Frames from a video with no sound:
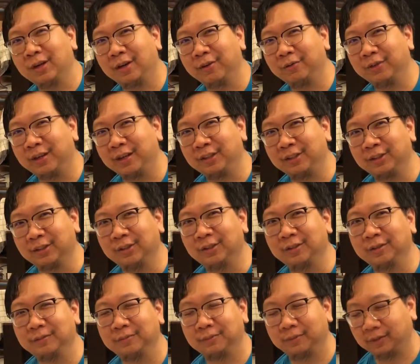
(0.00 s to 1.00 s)

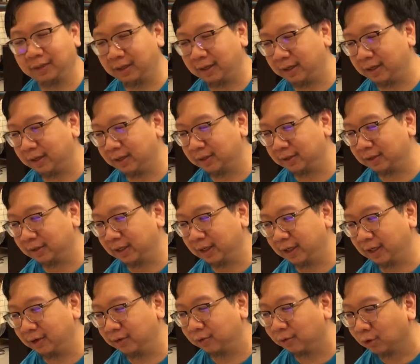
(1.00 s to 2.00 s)
Confidential is
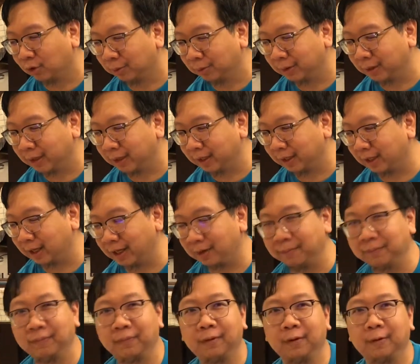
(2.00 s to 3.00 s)
a role-playing
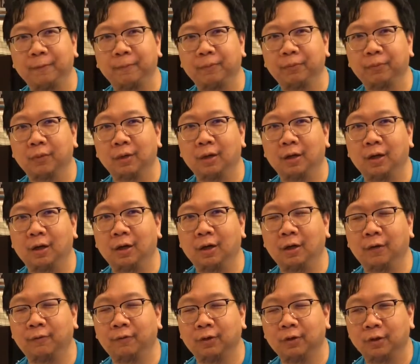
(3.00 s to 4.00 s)
game
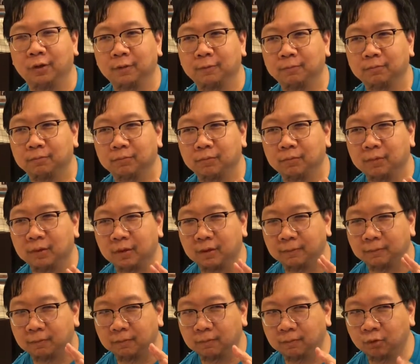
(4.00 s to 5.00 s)
of
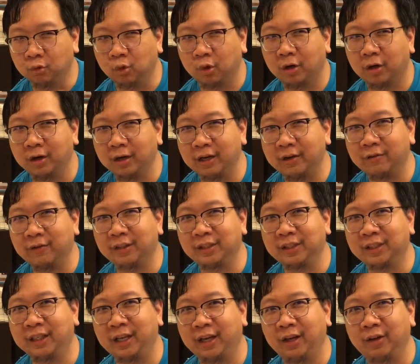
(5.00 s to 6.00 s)
noir
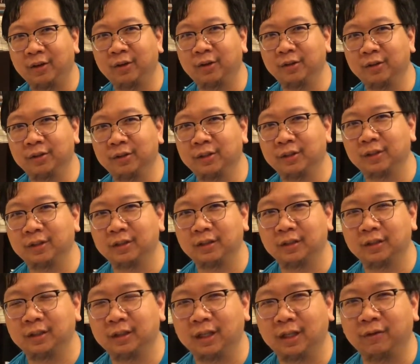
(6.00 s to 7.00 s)
investigators
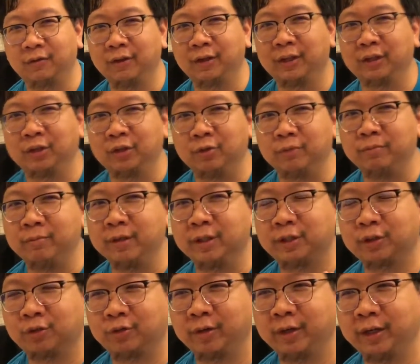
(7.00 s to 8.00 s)
delving into
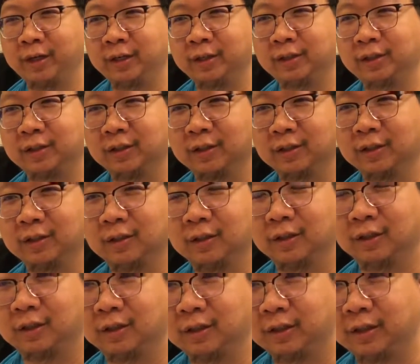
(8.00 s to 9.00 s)
mysteries
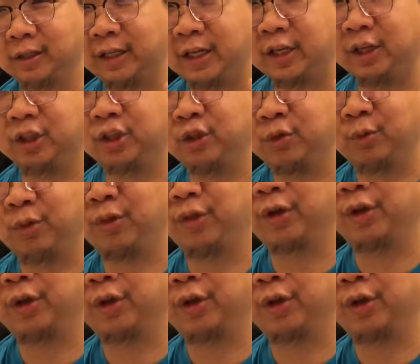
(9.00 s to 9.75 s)
tinged with